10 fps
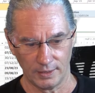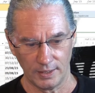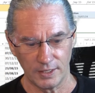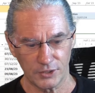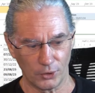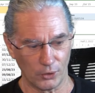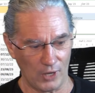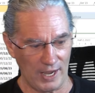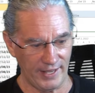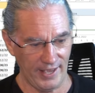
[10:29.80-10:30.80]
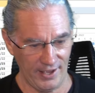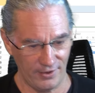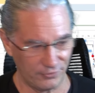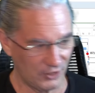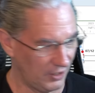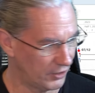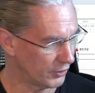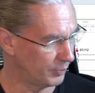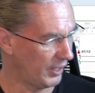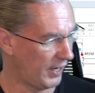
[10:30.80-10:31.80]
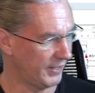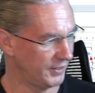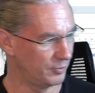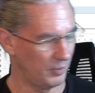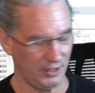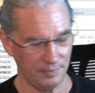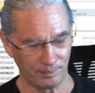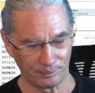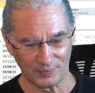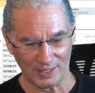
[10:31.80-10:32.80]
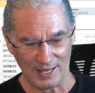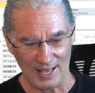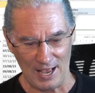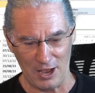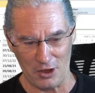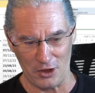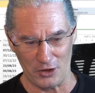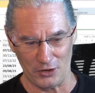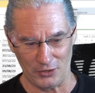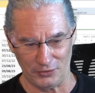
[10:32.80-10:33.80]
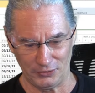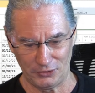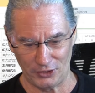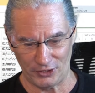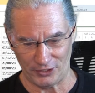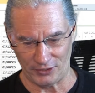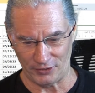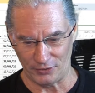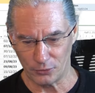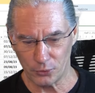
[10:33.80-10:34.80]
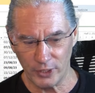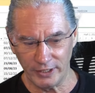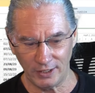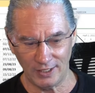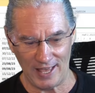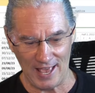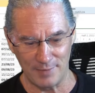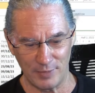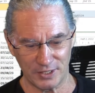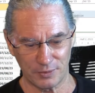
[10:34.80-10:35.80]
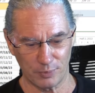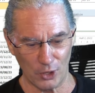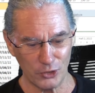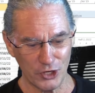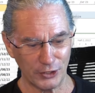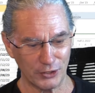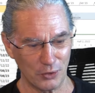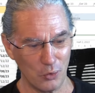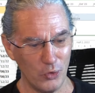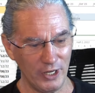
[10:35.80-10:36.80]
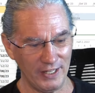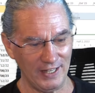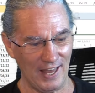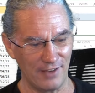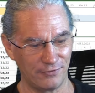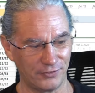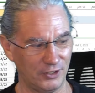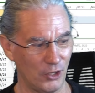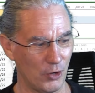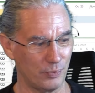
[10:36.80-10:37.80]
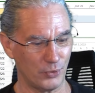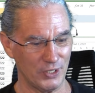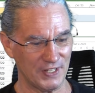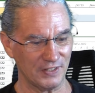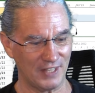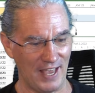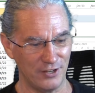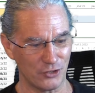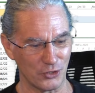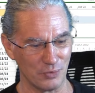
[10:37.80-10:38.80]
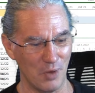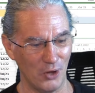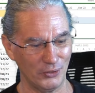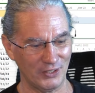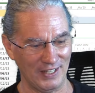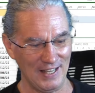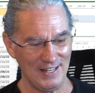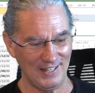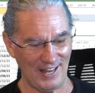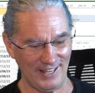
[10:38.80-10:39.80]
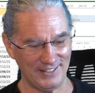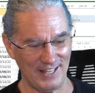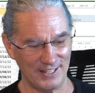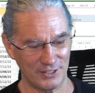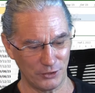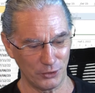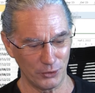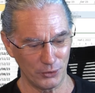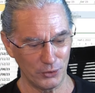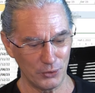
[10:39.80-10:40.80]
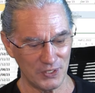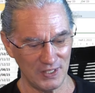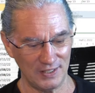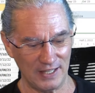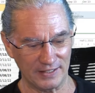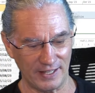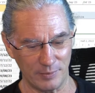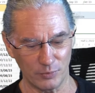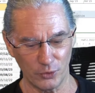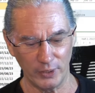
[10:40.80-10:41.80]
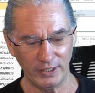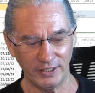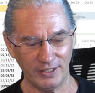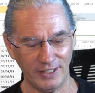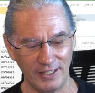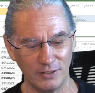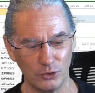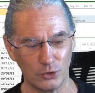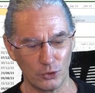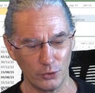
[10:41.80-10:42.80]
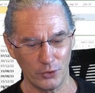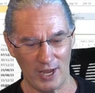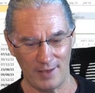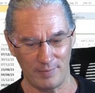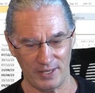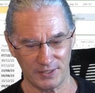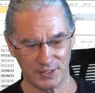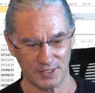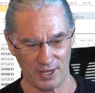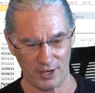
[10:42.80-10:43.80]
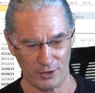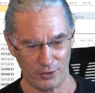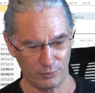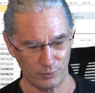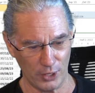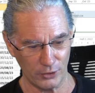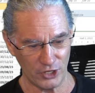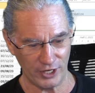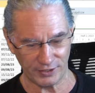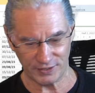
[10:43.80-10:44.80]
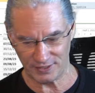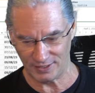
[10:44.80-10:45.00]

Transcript: So I have here behind me the real MS project. We left the presentation mode. Like that, you see that I'm really into MS project.